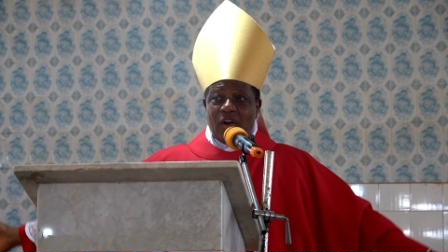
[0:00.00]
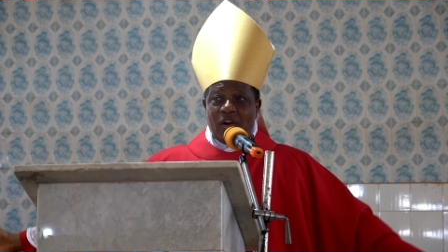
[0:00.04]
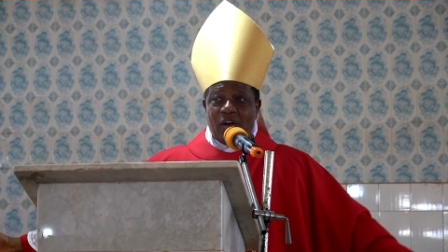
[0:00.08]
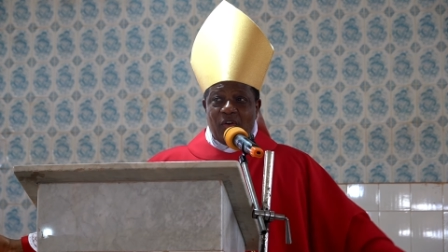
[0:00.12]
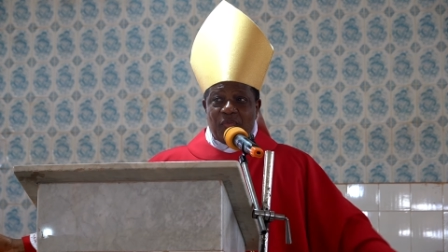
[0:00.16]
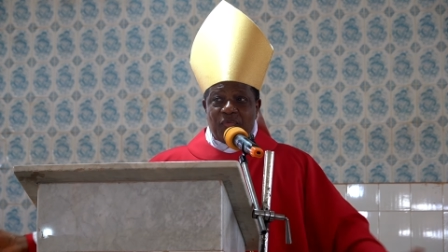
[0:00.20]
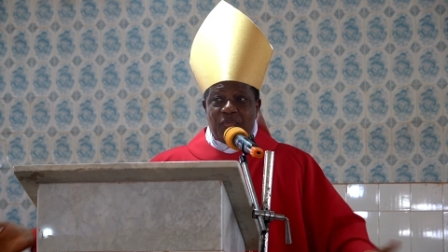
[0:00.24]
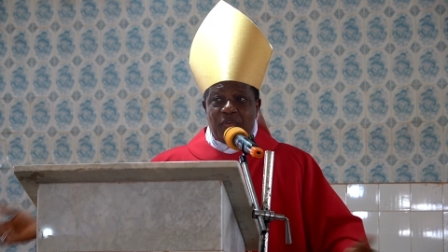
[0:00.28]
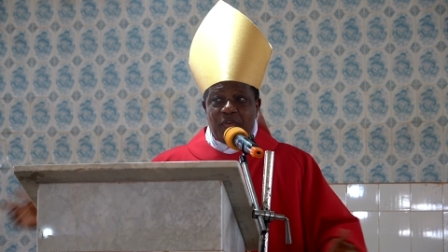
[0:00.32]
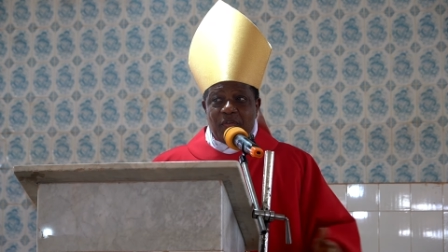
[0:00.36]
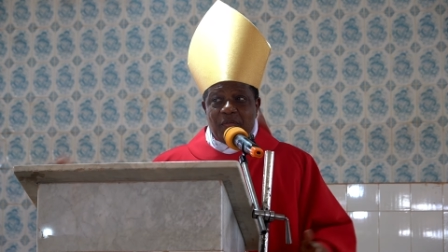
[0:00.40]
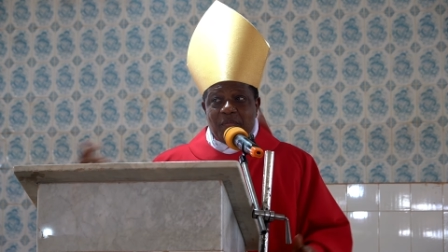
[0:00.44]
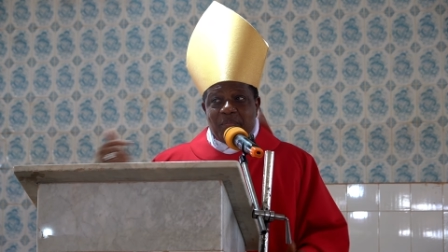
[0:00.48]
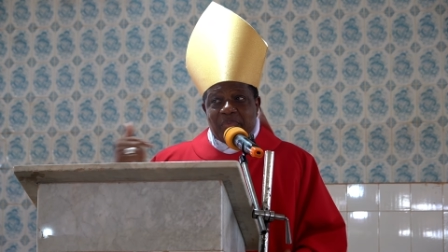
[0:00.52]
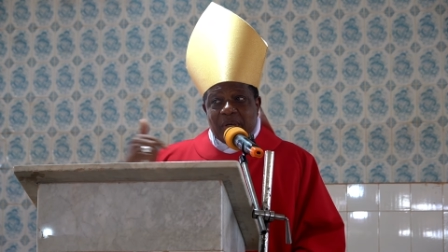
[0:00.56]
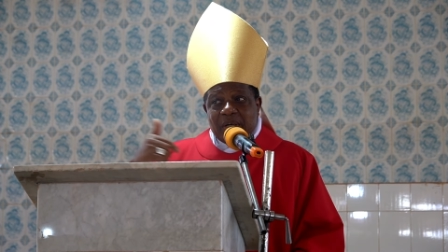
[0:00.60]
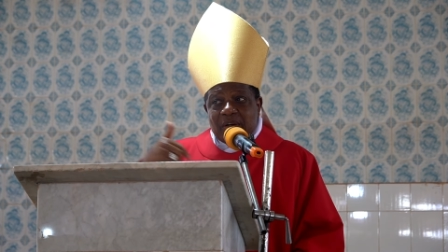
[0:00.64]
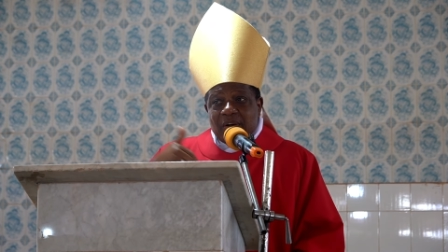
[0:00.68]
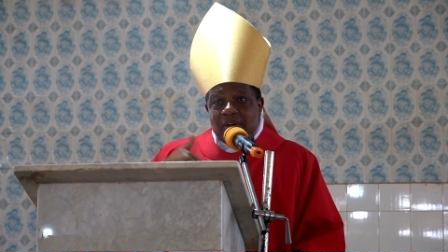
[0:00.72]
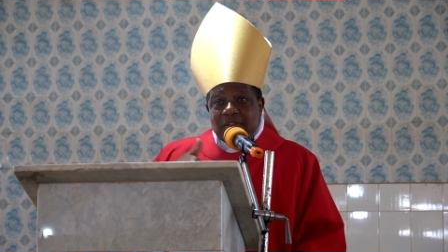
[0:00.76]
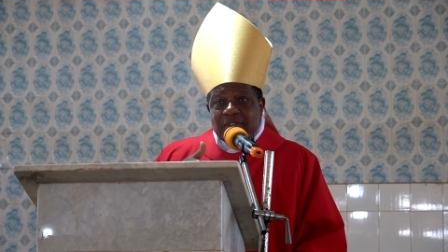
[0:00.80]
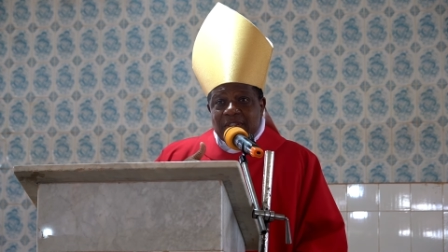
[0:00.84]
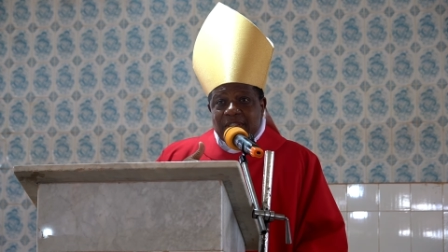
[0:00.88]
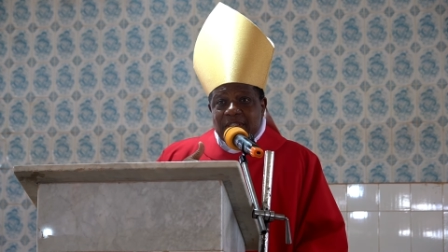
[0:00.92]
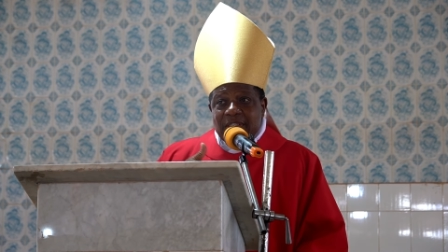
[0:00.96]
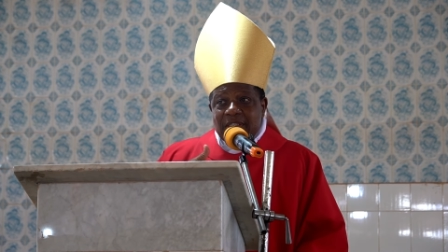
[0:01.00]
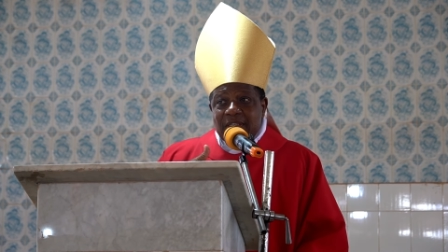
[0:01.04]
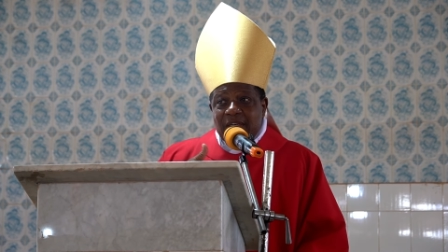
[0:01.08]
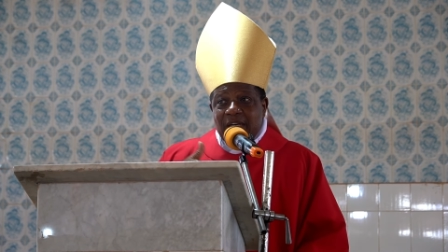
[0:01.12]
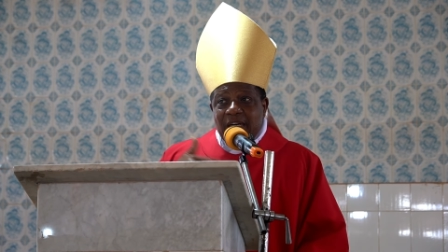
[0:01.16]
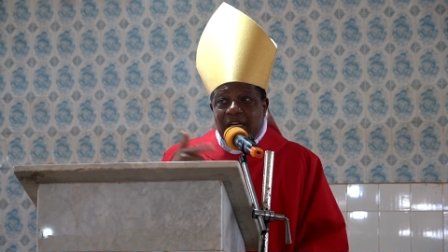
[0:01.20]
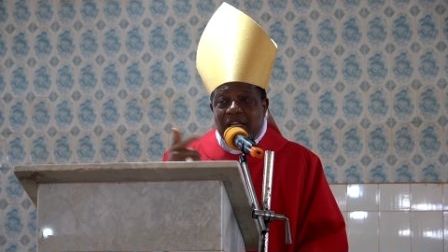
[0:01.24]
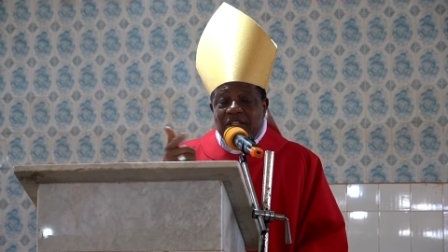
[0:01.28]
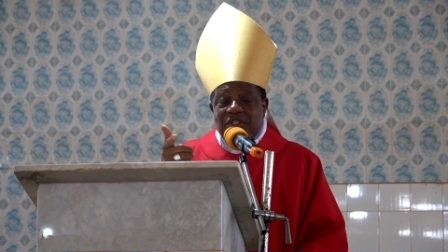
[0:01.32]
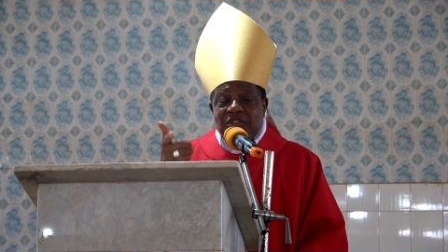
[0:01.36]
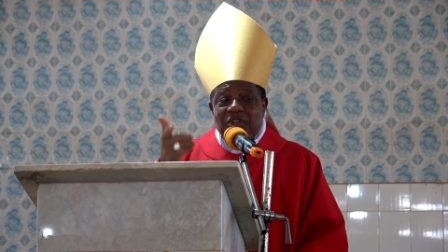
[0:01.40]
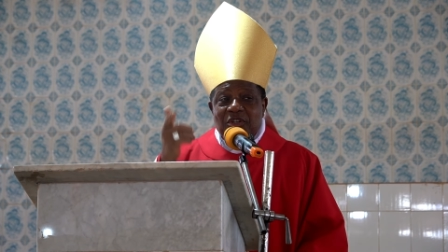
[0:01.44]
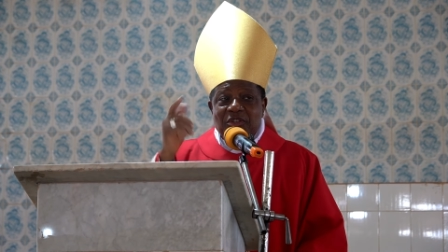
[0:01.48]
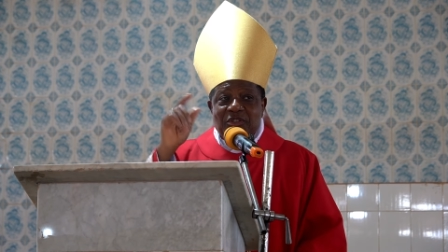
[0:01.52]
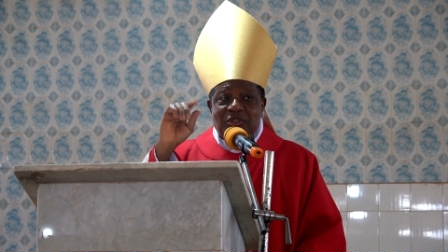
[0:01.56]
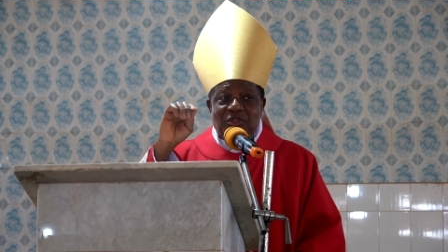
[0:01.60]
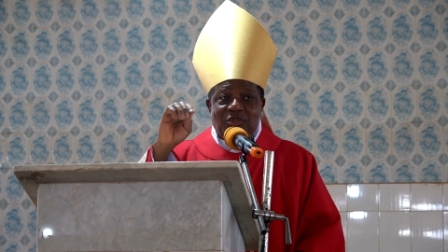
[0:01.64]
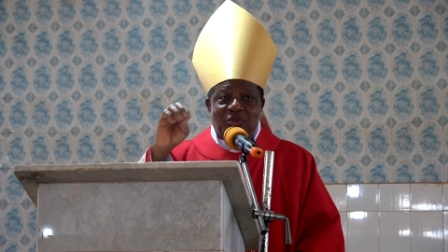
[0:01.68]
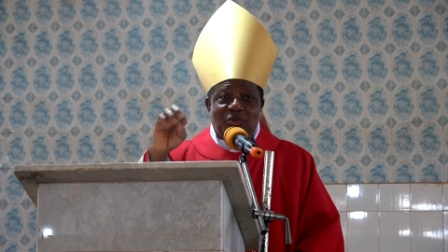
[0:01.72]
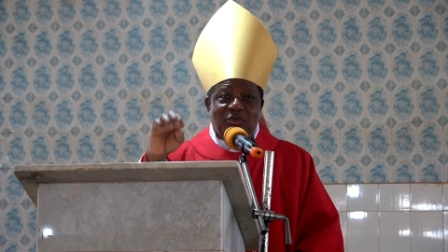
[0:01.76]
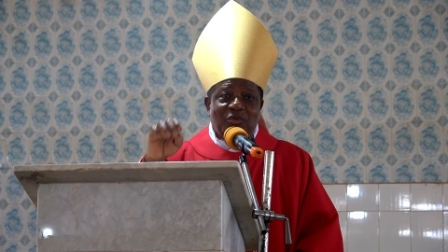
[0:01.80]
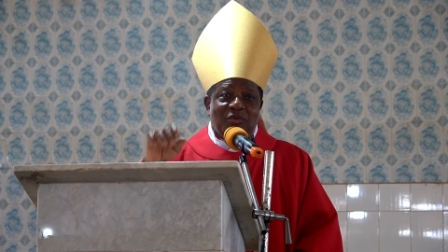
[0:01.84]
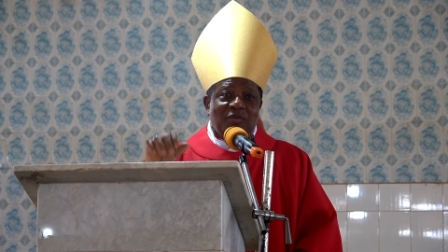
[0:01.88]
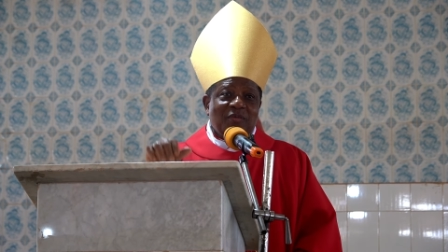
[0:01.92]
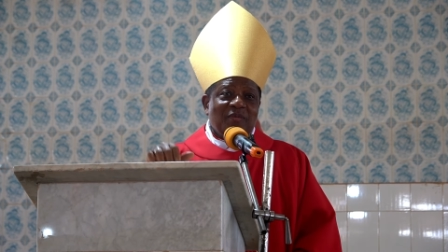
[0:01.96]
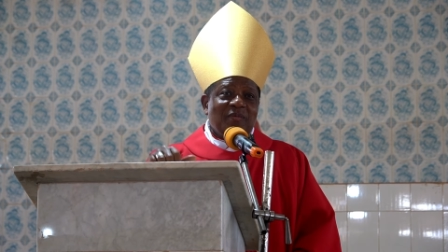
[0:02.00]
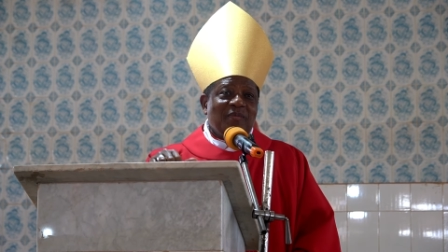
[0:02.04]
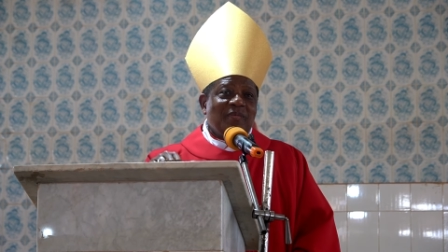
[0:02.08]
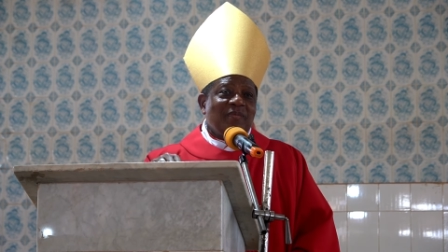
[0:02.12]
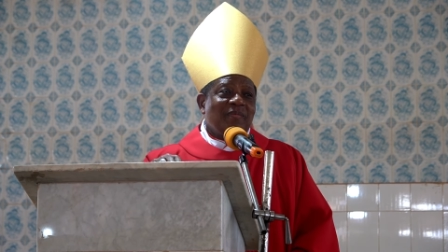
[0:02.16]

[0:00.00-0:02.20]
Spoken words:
all of you because his relations.